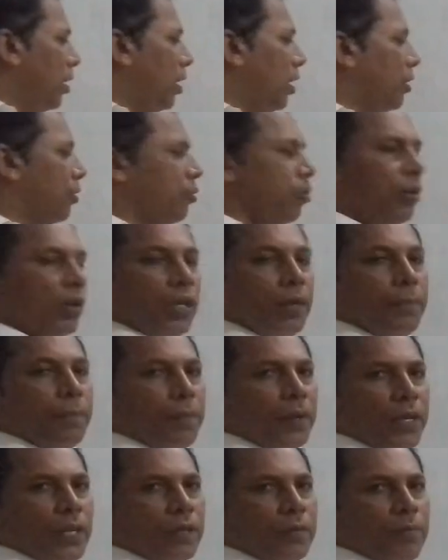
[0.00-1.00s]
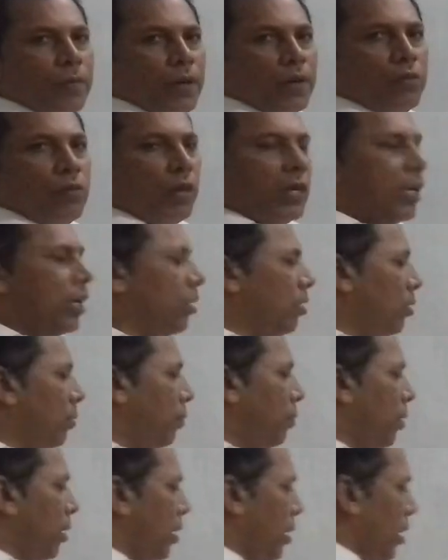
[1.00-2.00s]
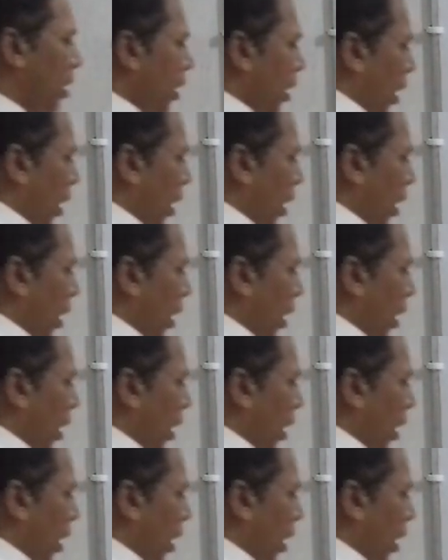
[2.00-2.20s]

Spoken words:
they are showing principal quantum number,